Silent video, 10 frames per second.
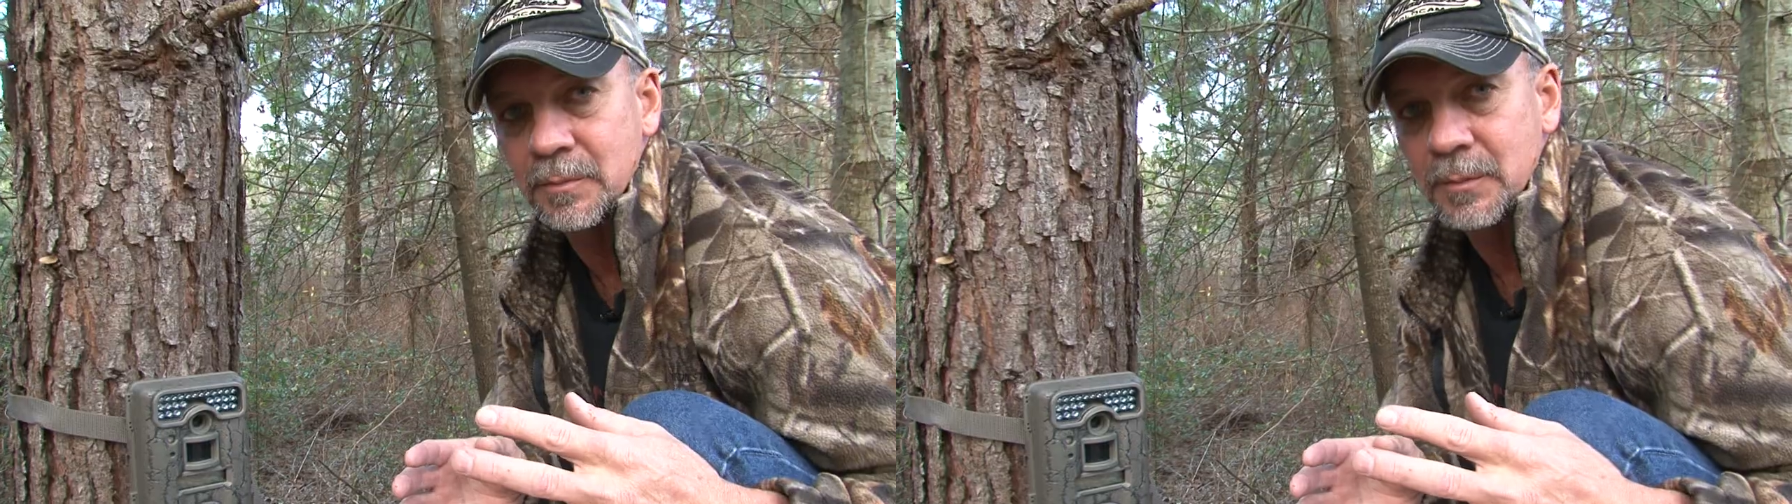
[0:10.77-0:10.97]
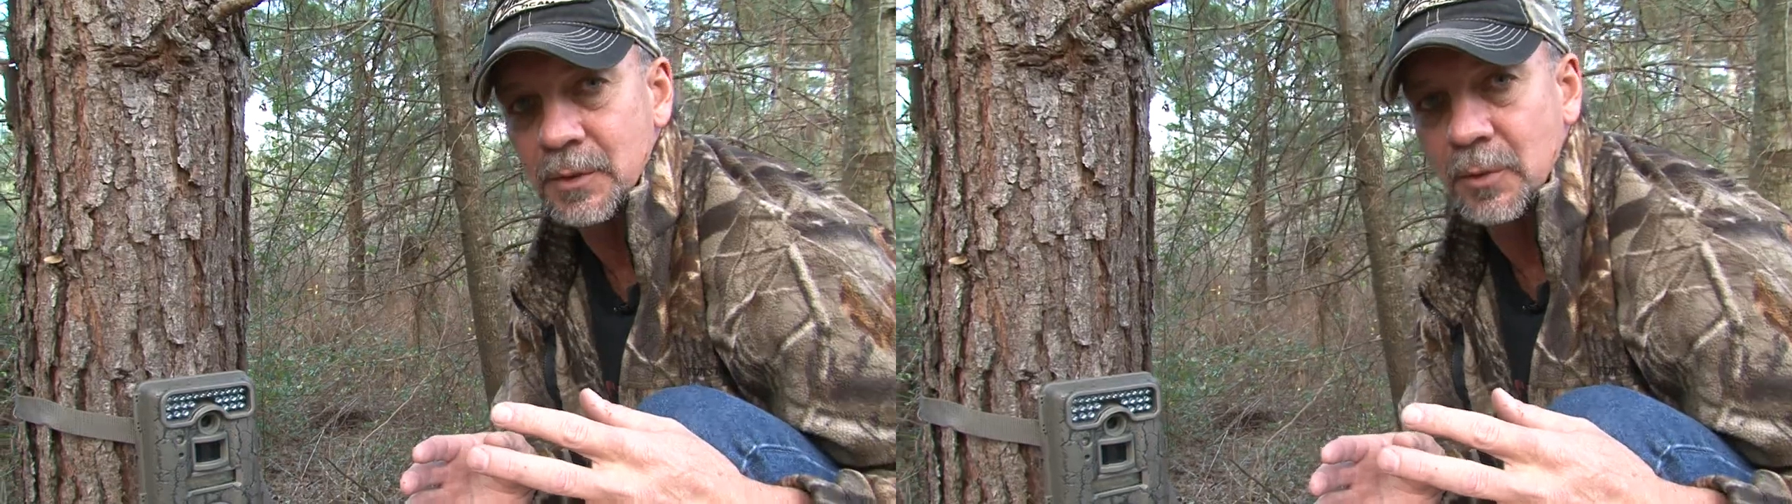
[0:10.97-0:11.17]

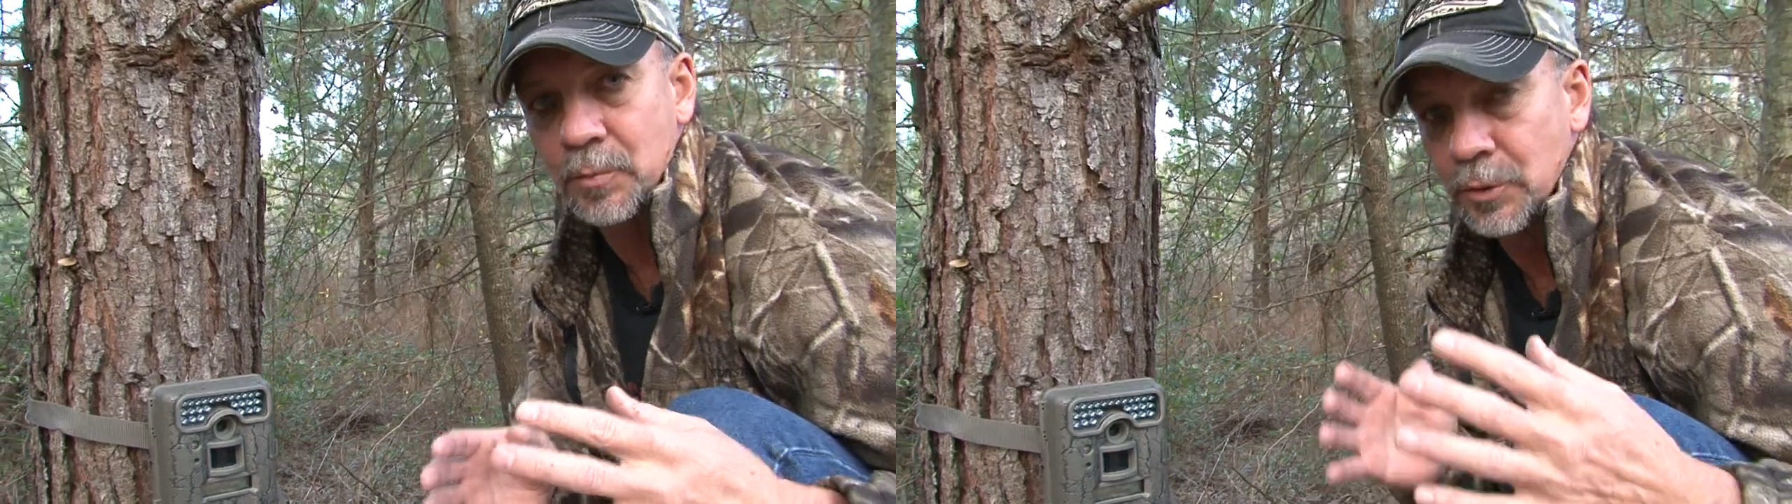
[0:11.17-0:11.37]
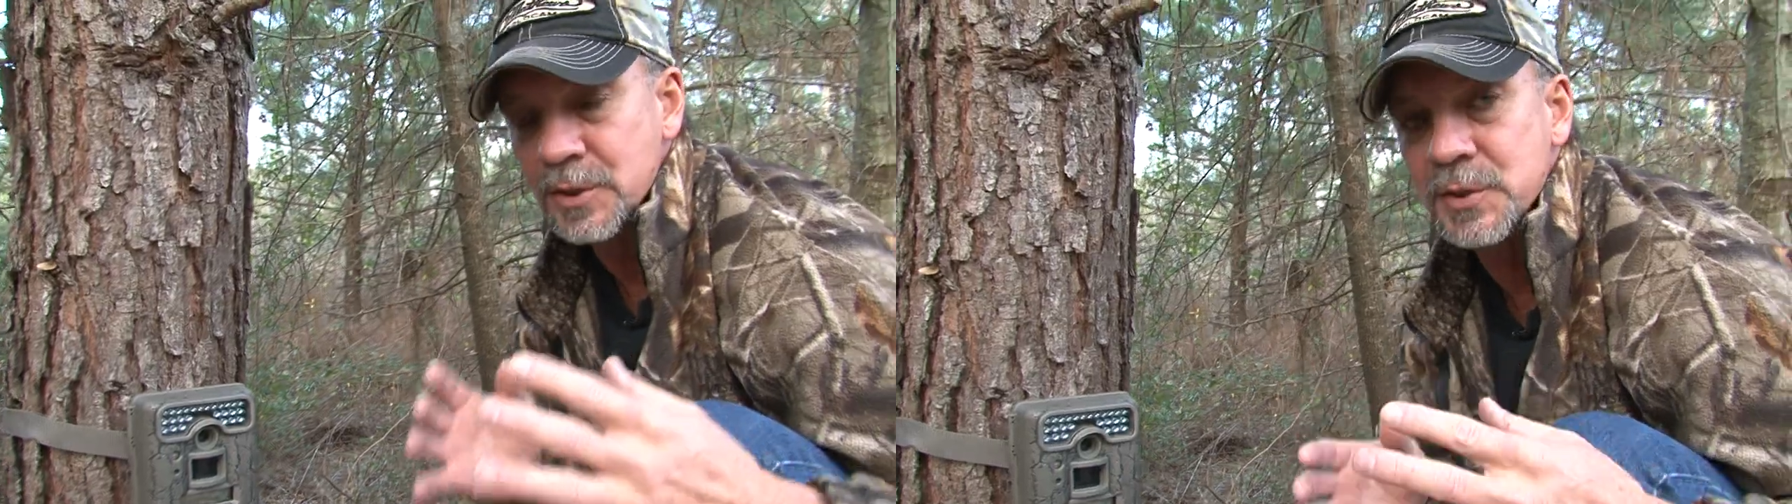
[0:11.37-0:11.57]
you know,
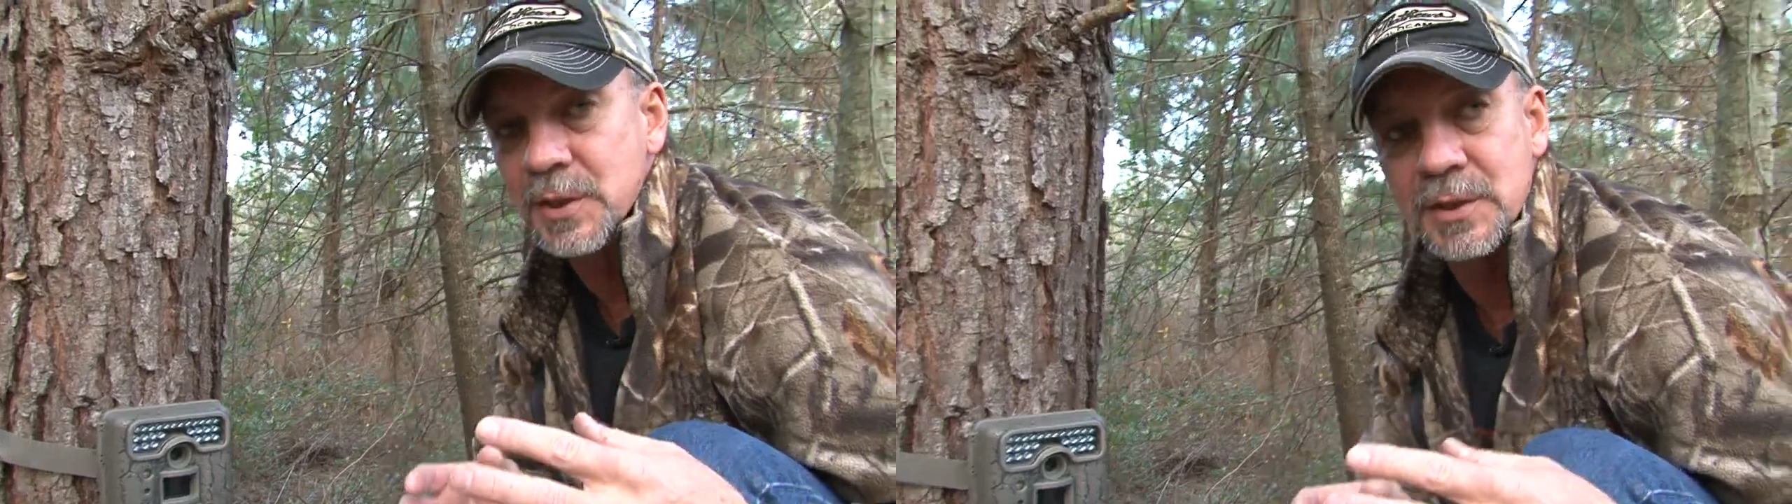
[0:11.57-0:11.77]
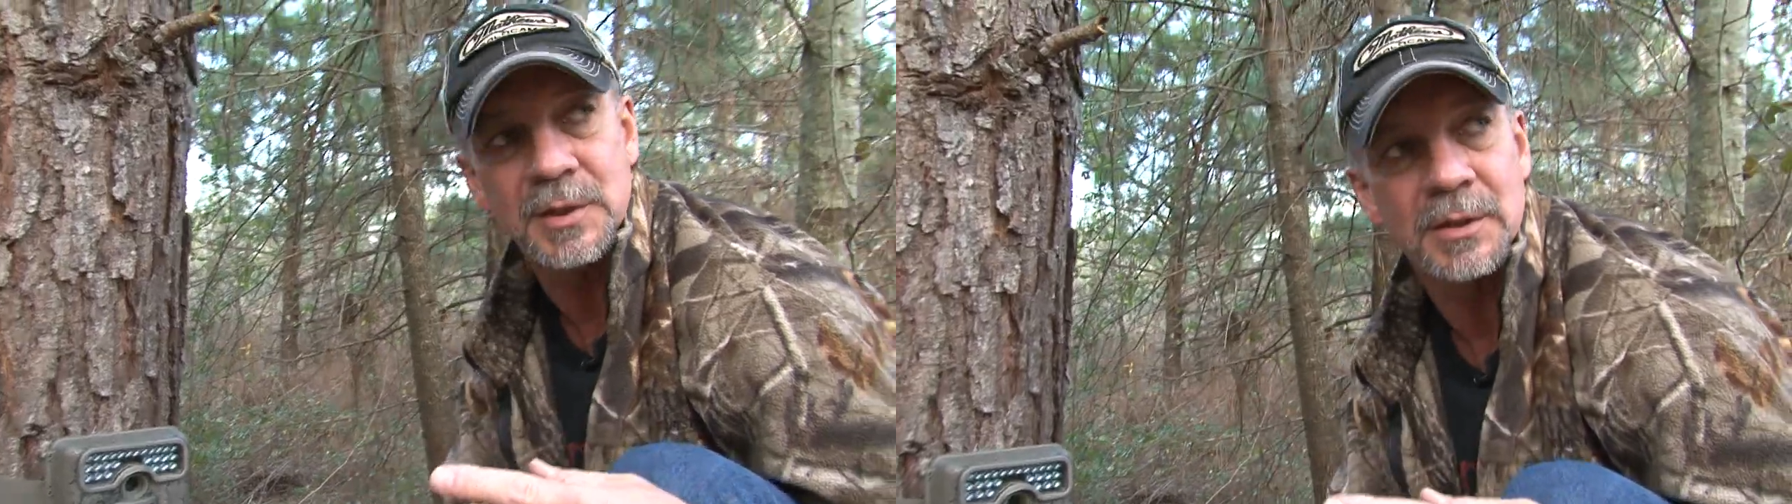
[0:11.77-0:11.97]

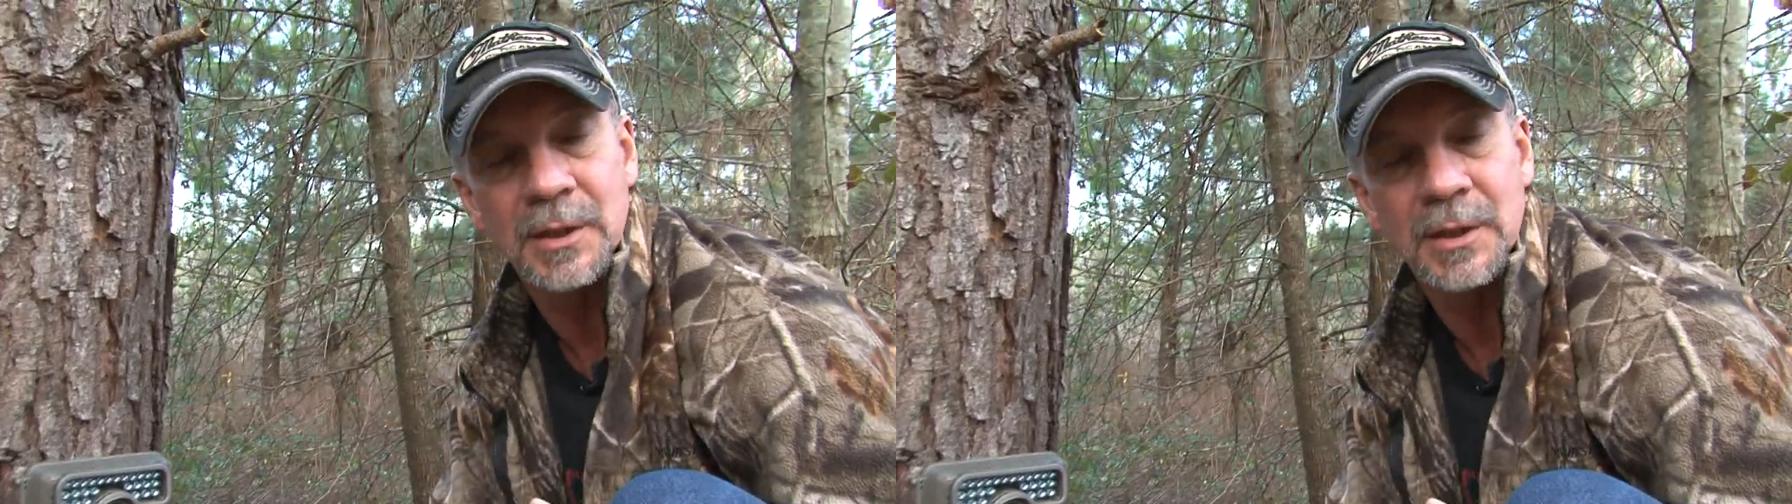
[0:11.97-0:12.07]
pre-season,